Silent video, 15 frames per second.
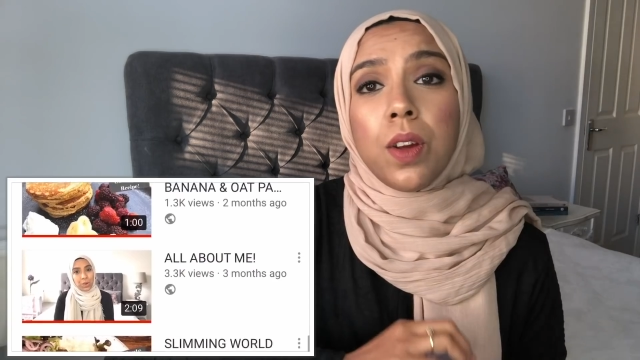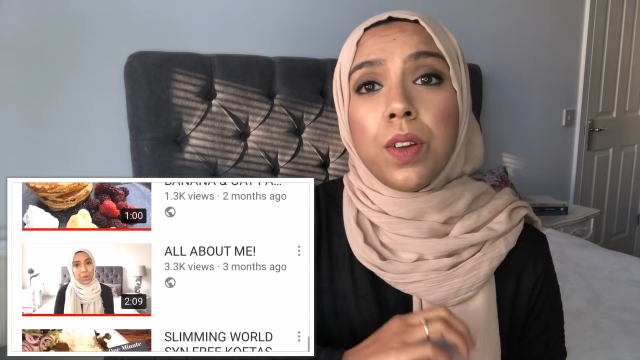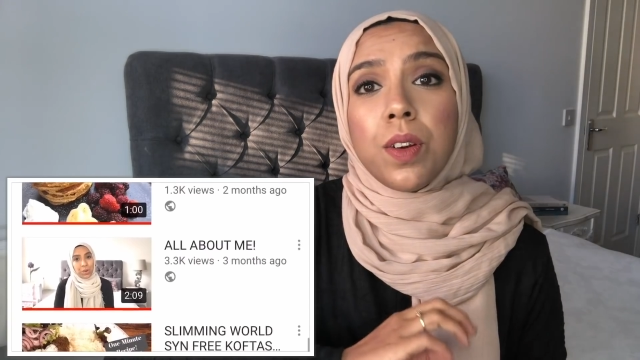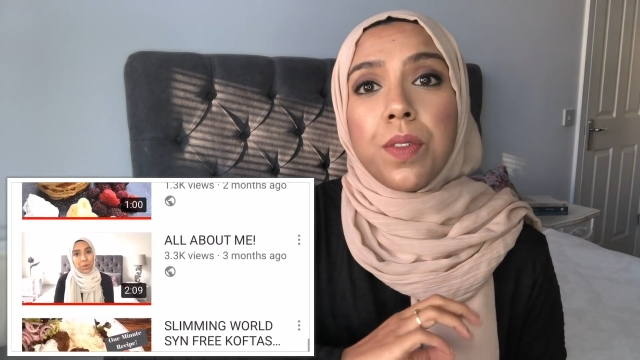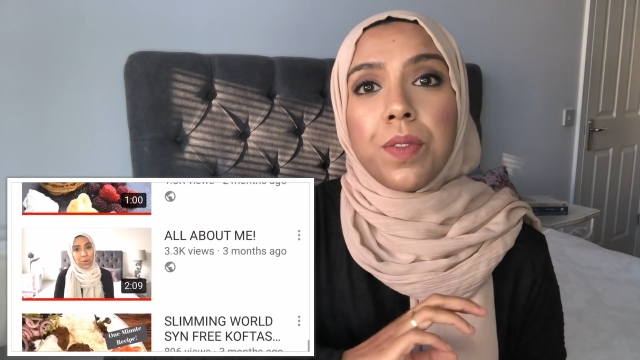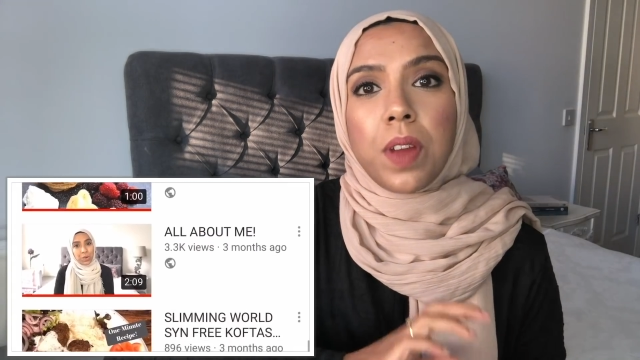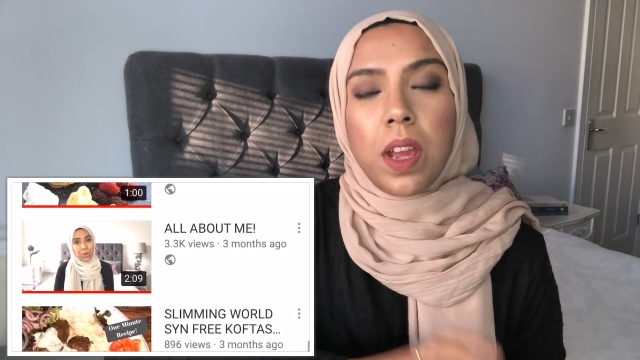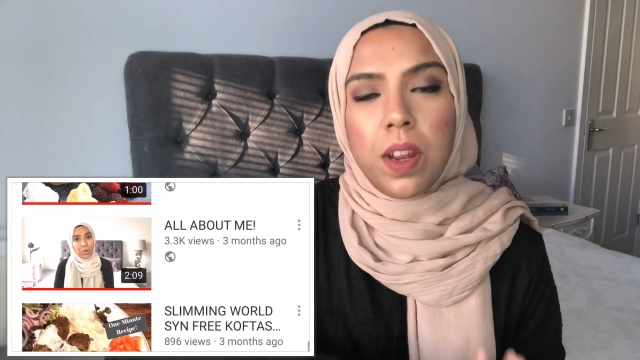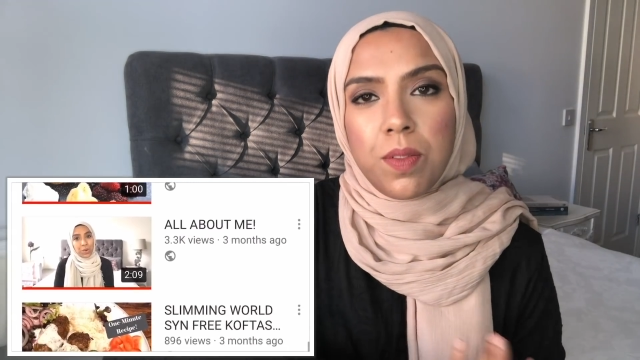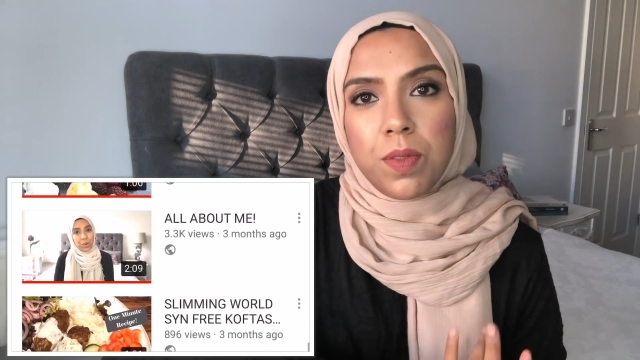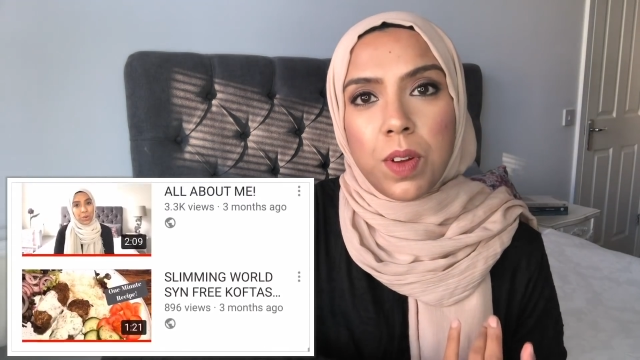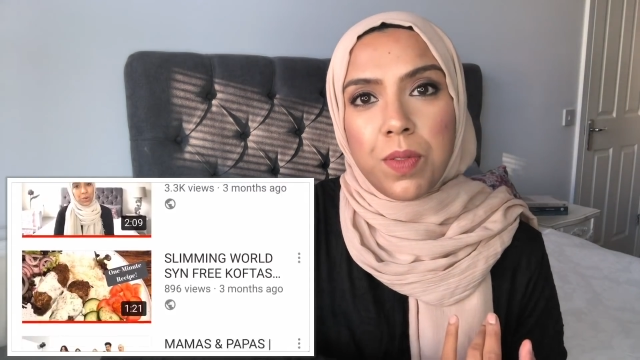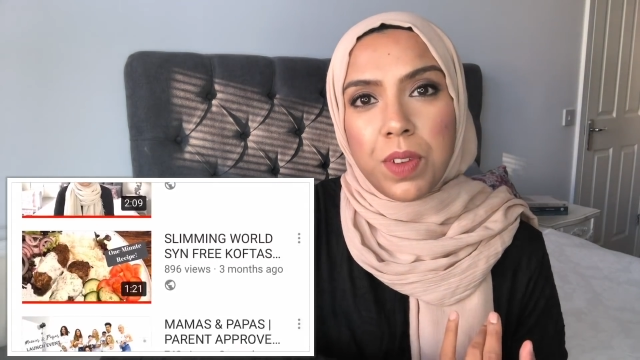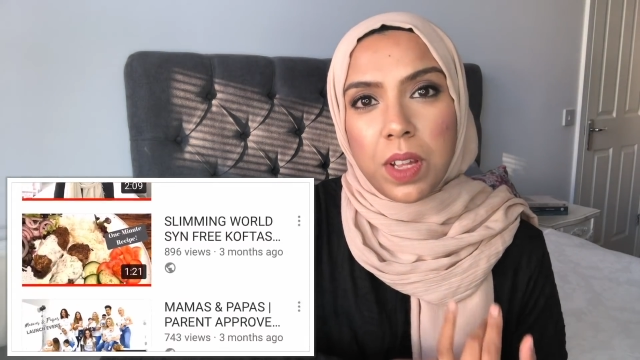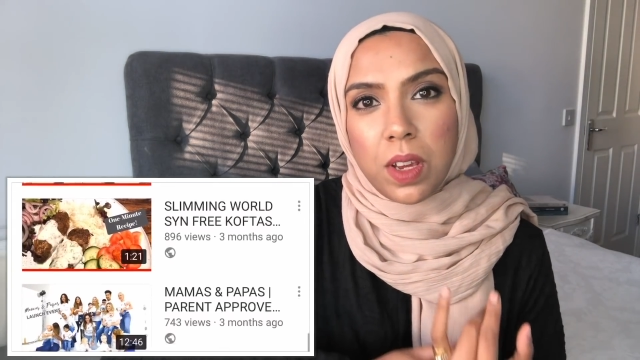load of
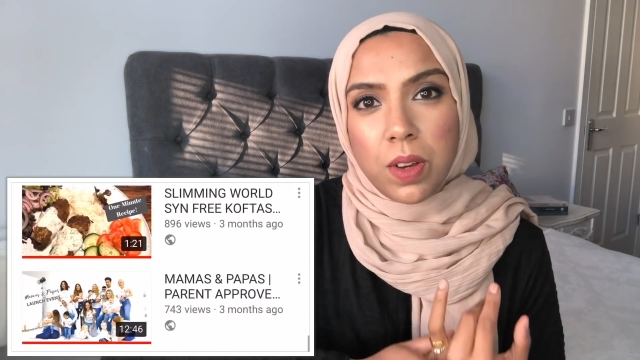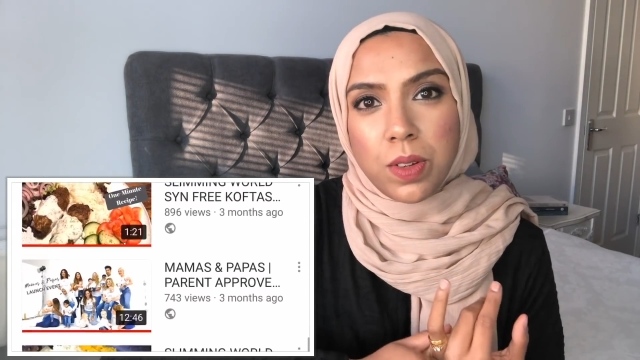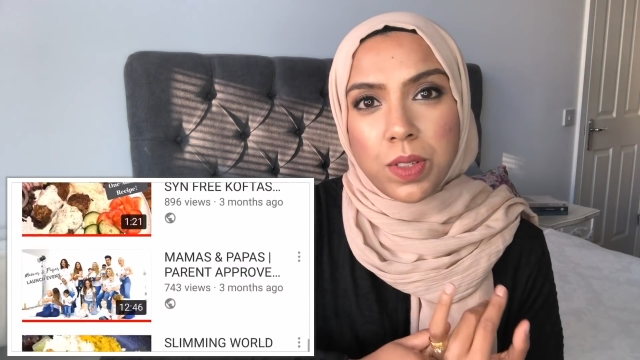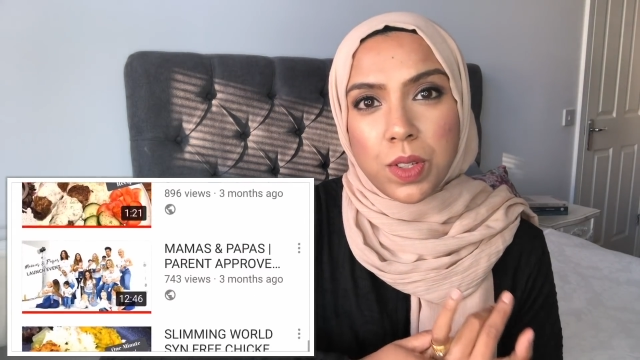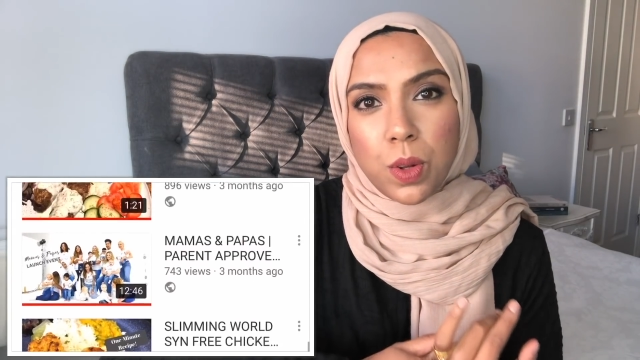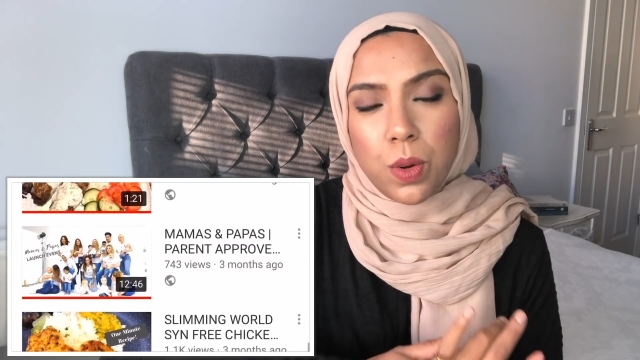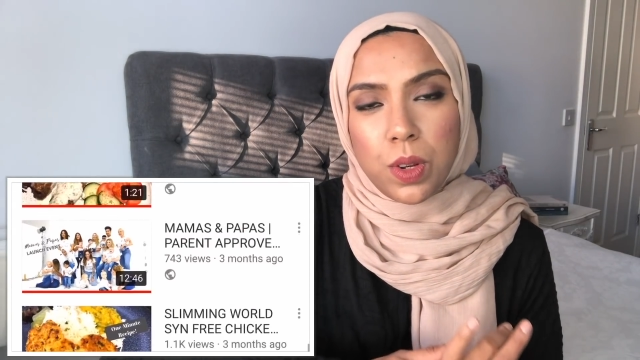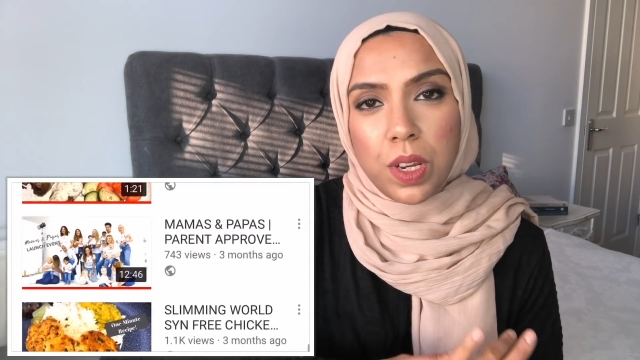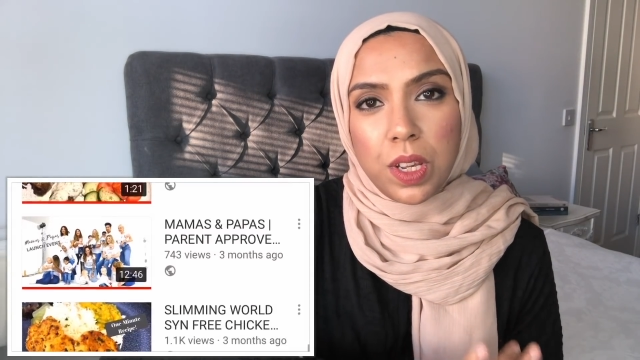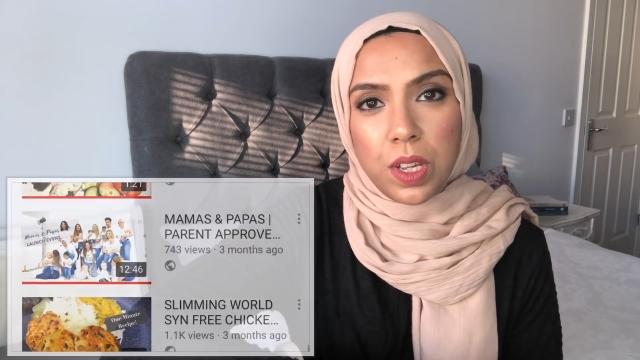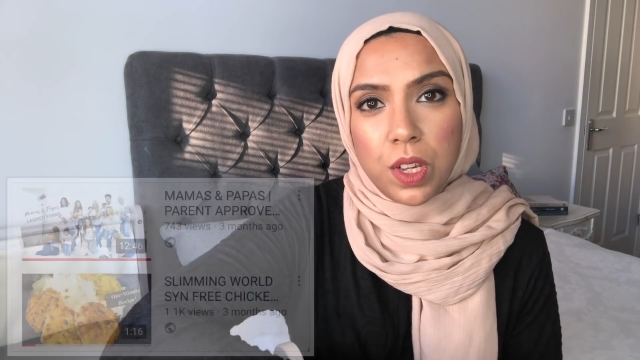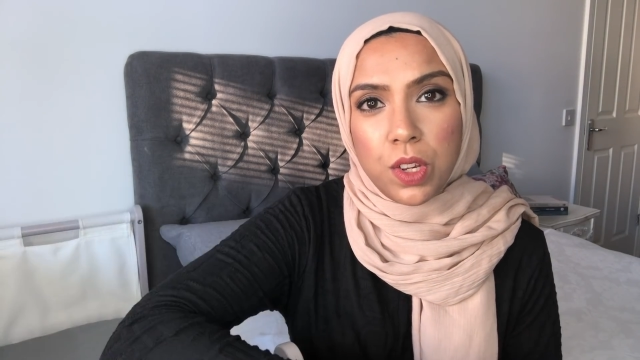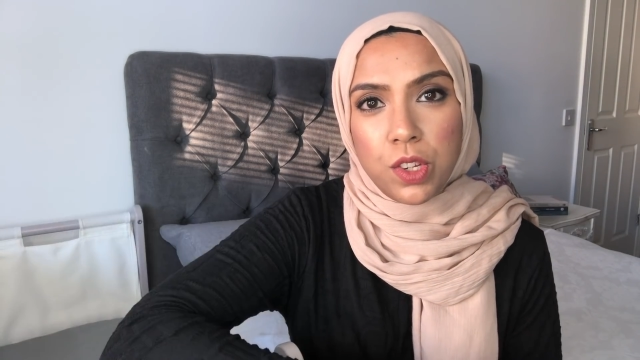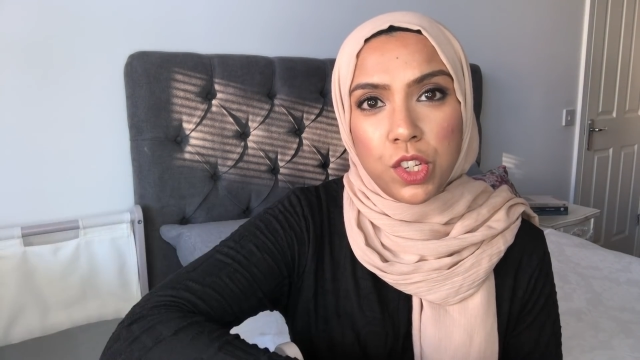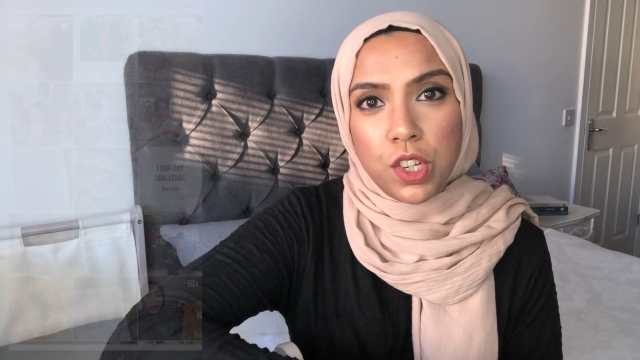info videos on
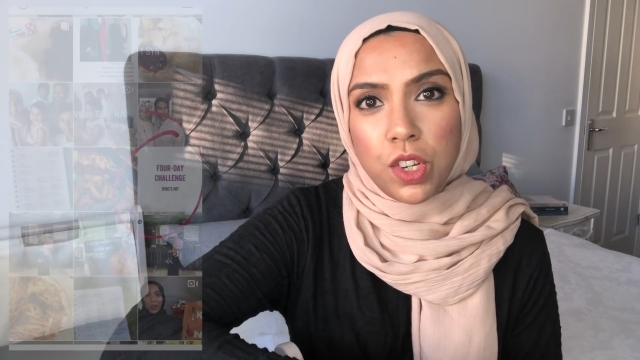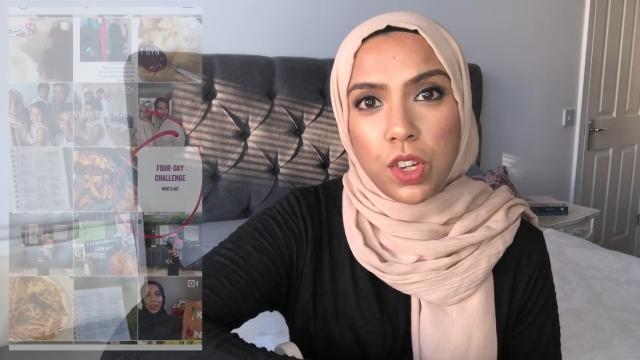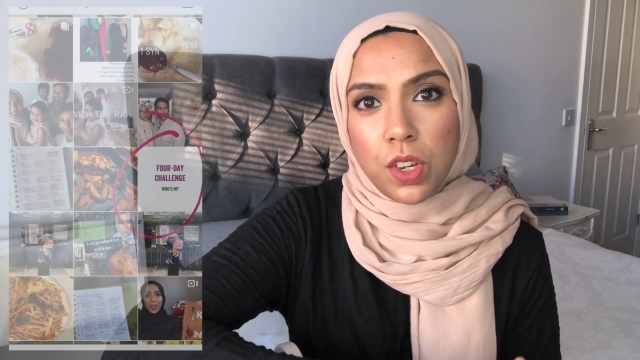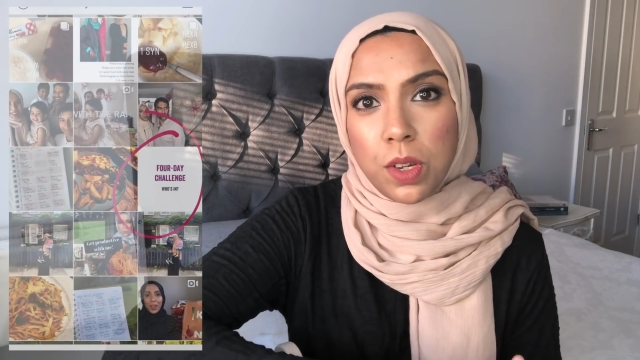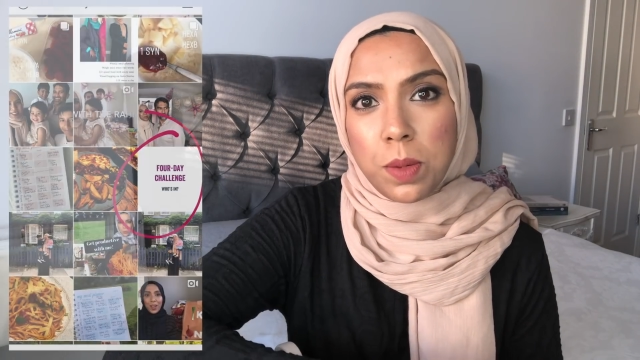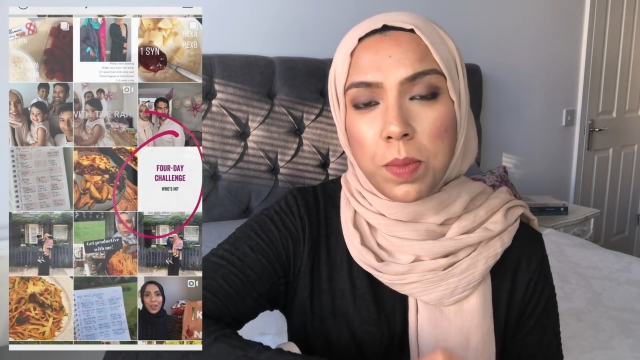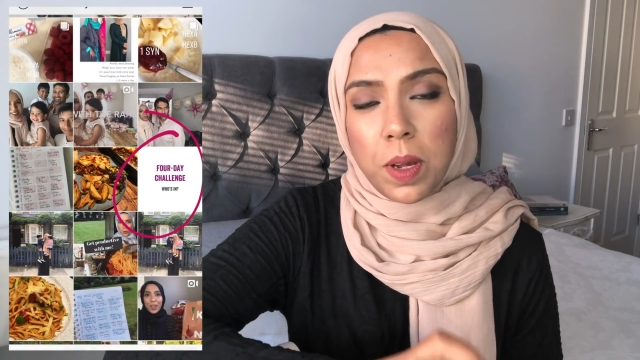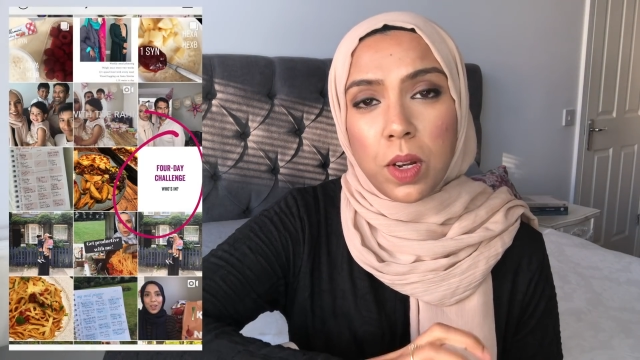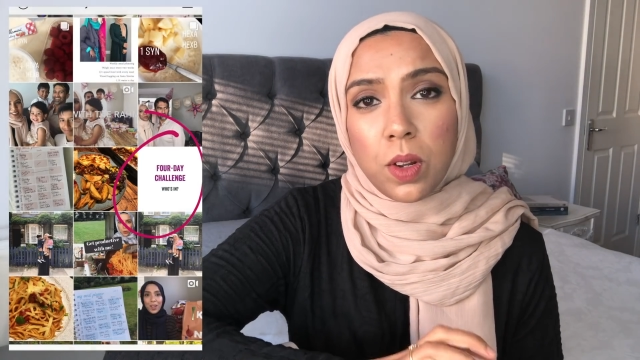YouTube,